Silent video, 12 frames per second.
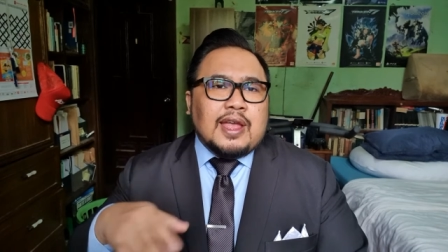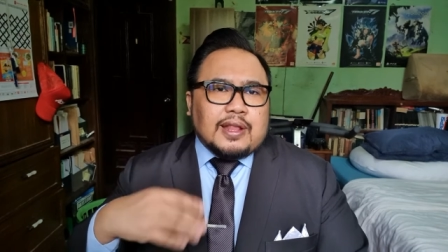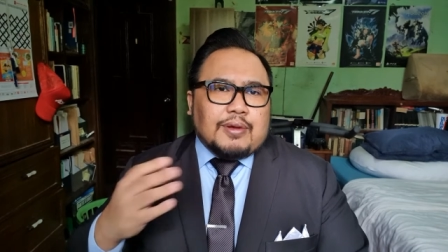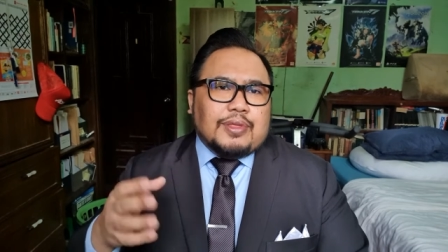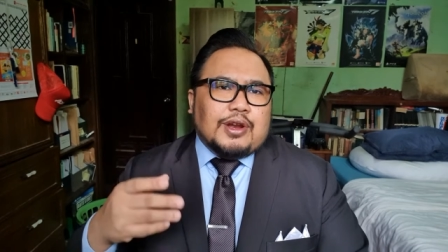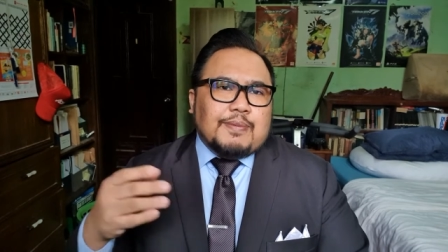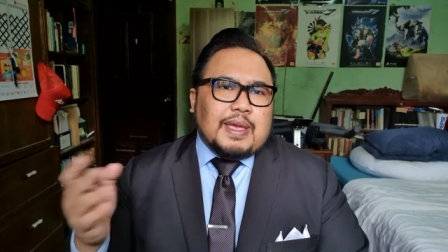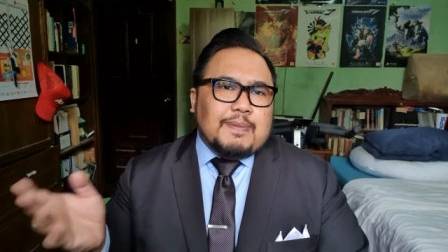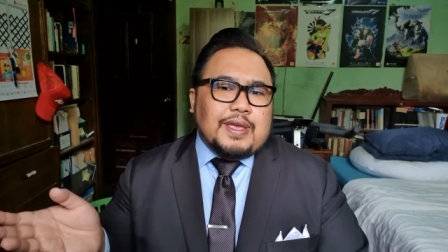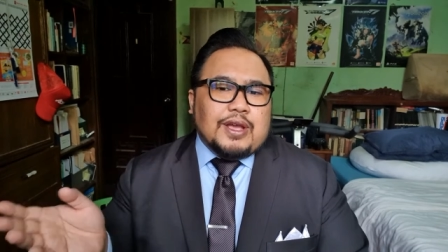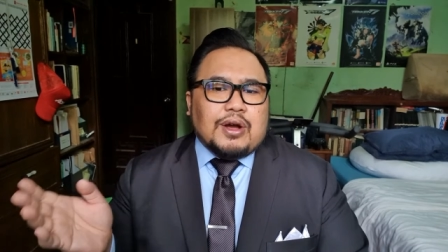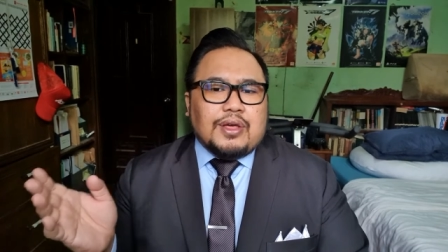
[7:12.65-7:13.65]
Now, there may
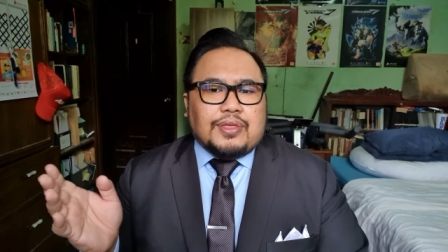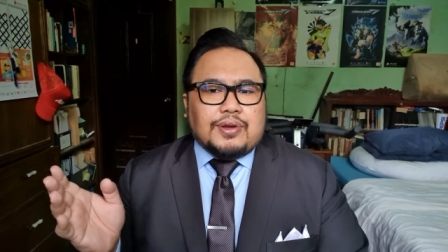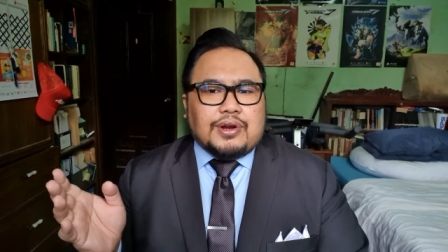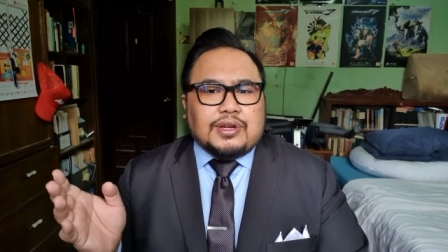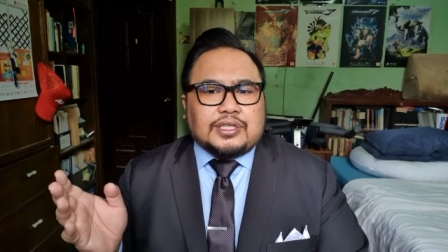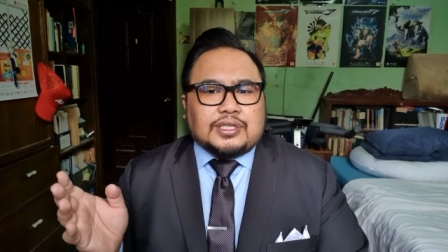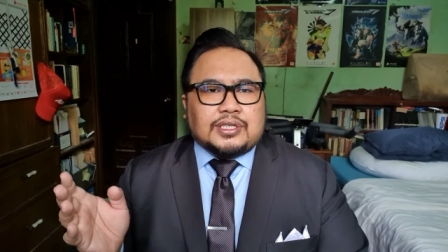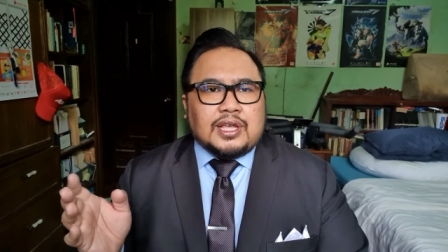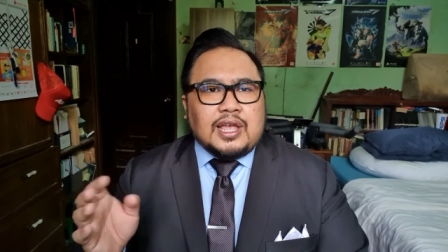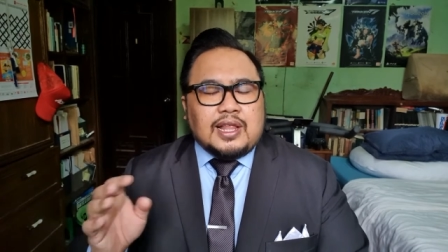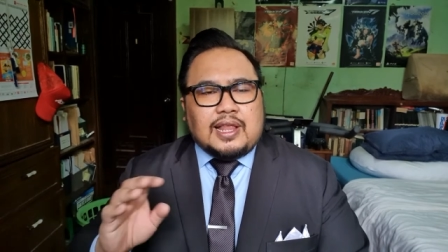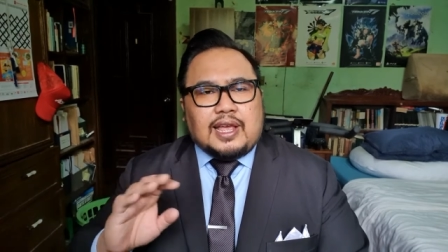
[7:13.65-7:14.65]
be others
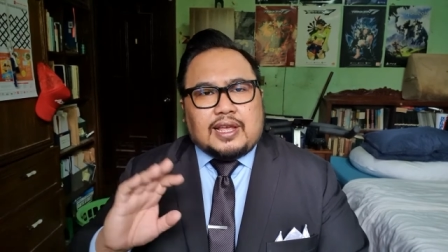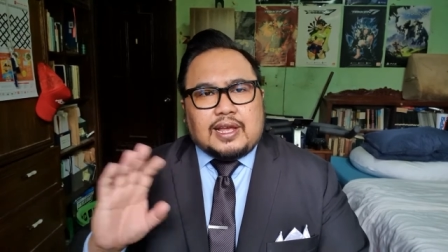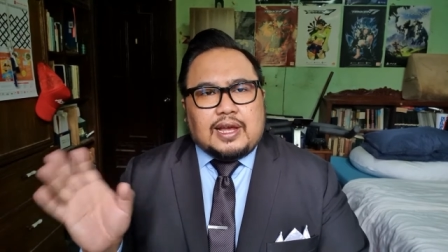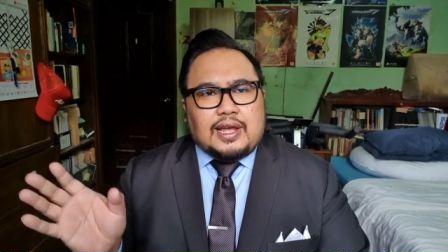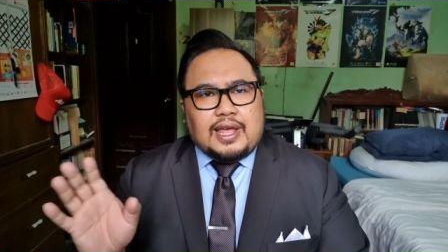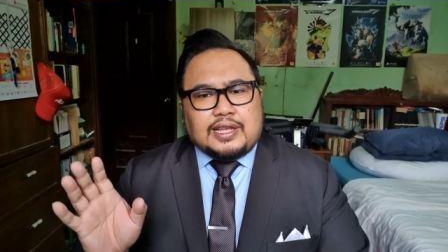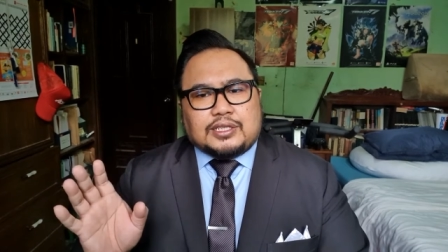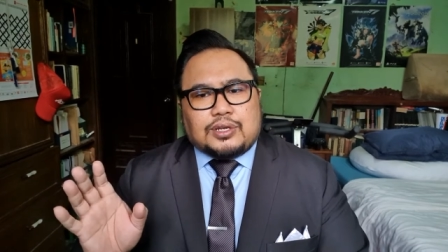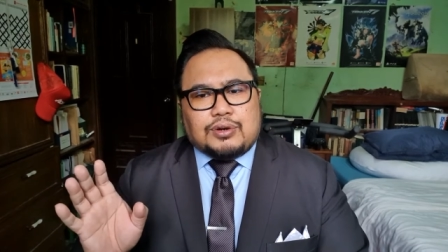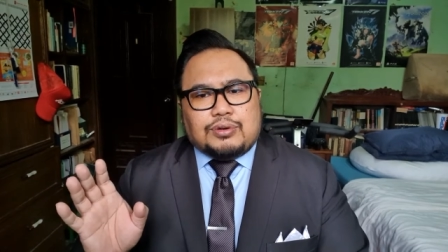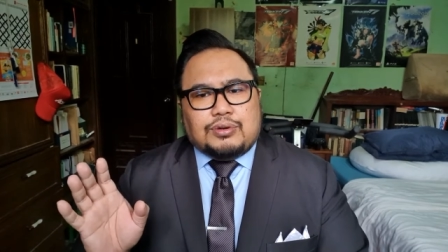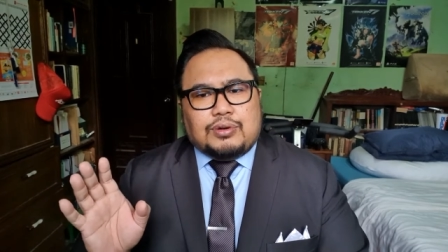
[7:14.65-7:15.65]
like
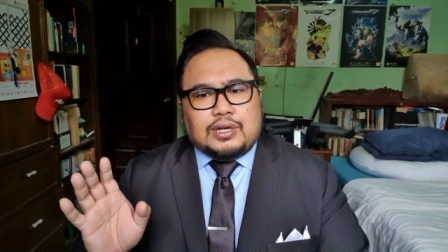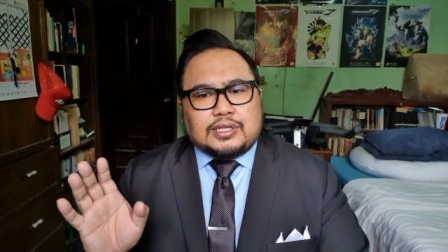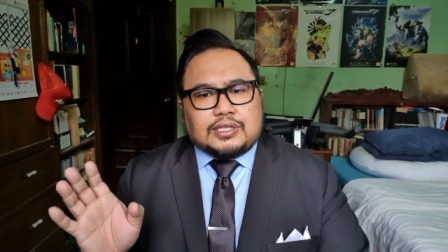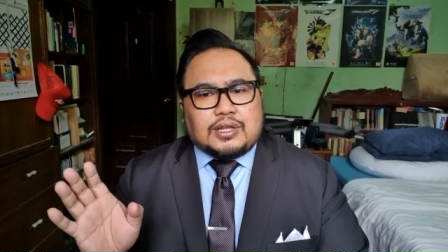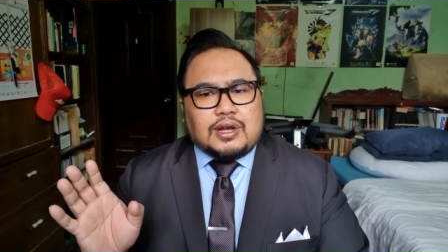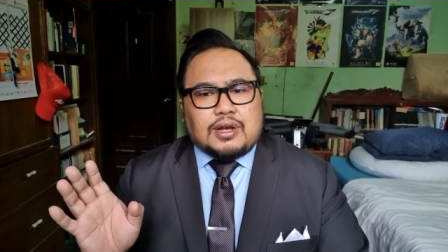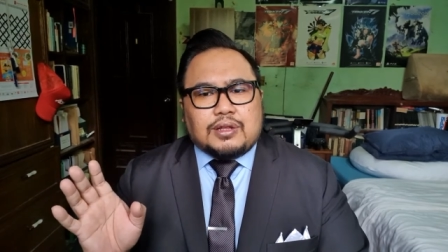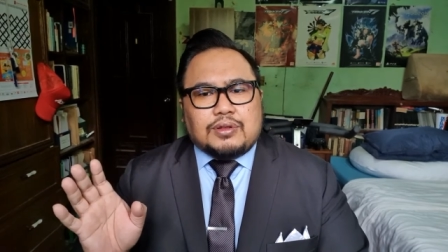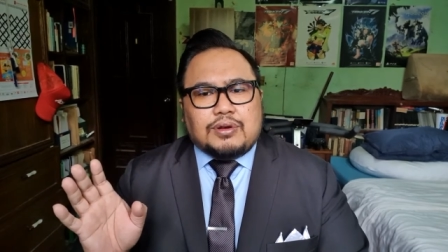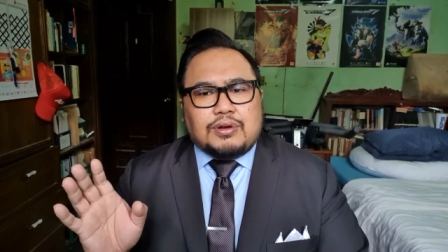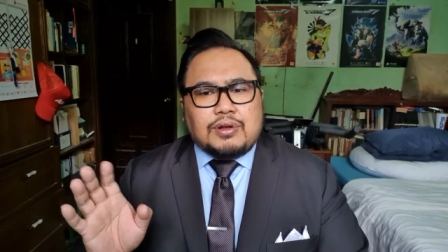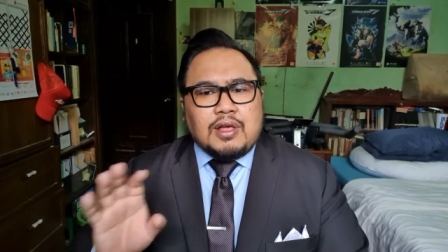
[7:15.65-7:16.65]
escrow stock,
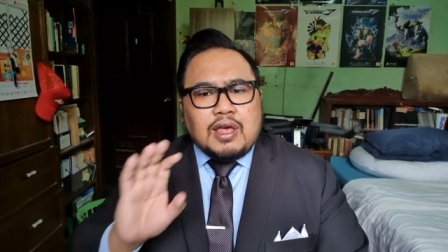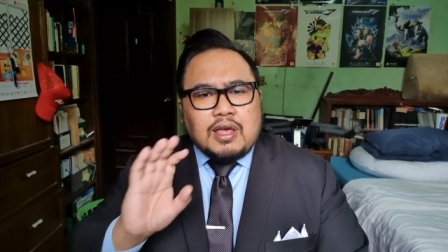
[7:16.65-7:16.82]
no?